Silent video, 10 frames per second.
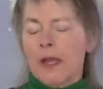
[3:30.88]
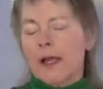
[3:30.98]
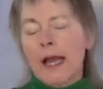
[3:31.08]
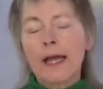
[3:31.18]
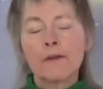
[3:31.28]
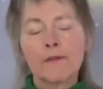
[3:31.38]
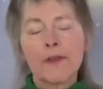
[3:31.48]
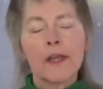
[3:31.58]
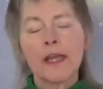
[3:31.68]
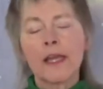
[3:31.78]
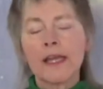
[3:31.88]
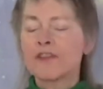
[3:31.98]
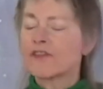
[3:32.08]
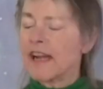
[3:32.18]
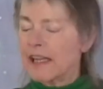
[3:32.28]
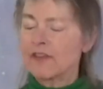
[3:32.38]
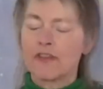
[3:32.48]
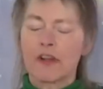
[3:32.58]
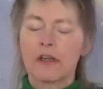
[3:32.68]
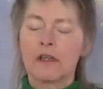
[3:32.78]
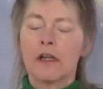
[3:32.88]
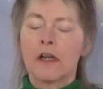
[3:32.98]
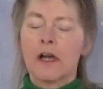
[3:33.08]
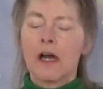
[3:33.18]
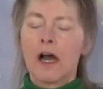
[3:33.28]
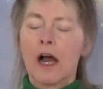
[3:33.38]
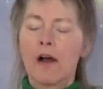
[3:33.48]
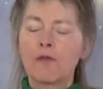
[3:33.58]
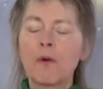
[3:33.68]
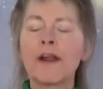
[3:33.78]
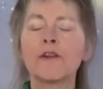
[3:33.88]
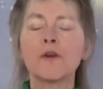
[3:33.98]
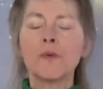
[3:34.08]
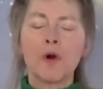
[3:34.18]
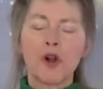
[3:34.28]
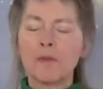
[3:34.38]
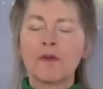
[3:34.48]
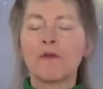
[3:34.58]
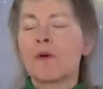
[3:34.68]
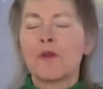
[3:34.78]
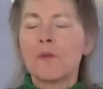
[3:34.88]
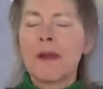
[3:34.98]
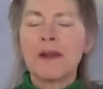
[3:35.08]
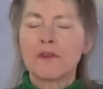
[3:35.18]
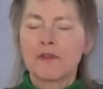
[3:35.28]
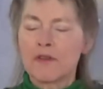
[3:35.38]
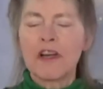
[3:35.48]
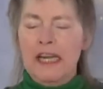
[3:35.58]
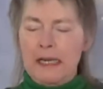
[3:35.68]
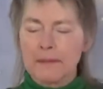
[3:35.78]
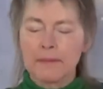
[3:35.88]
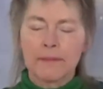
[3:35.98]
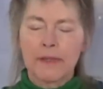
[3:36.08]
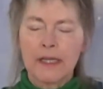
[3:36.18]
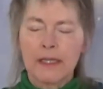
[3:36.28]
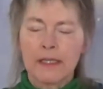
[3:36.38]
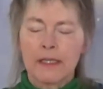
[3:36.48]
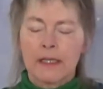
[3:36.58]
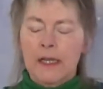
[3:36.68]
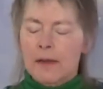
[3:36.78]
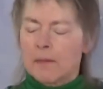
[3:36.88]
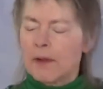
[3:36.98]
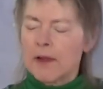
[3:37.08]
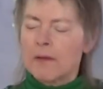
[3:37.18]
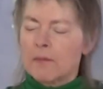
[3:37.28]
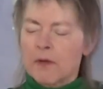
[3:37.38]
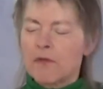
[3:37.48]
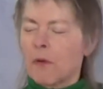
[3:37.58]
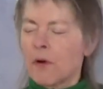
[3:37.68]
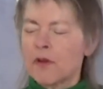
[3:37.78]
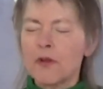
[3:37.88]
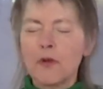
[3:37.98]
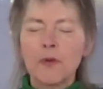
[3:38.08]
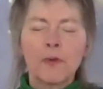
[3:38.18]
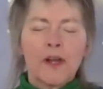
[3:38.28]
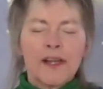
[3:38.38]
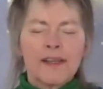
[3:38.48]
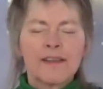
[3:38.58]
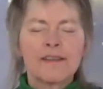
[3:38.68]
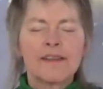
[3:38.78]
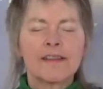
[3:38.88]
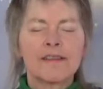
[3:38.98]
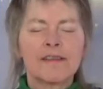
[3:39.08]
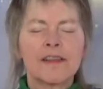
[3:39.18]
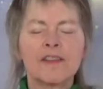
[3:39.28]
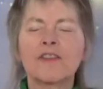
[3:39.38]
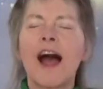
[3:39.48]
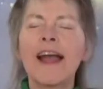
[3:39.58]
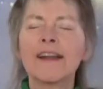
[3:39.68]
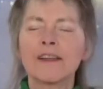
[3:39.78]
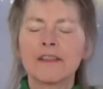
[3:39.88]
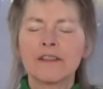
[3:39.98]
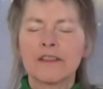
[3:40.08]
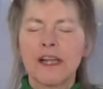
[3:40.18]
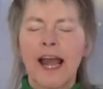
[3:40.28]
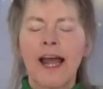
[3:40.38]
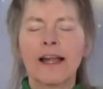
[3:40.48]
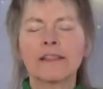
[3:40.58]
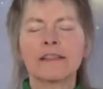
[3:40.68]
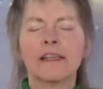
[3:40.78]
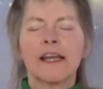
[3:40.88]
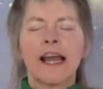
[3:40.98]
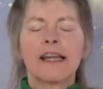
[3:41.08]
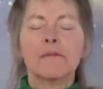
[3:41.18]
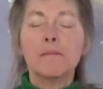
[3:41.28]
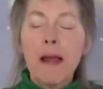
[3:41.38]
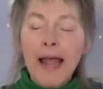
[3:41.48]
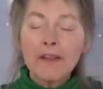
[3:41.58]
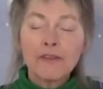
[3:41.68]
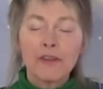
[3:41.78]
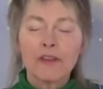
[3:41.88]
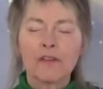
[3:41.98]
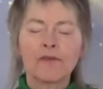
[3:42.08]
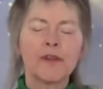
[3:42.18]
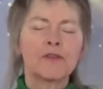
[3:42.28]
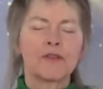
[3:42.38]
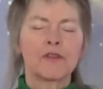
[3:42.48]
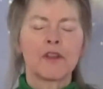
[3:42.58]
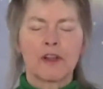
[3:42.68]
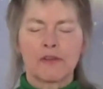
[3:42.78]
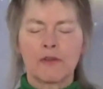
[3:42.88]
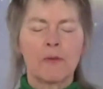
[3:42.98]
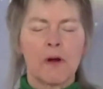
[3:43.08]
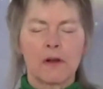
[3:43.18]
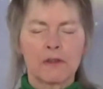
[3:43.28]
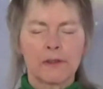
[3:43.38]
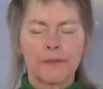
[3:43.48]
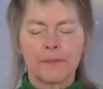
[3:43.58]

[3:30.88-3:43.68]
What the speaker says: kind of the extension of where you were before you made the dream, but before you desired and imagined the future that you want.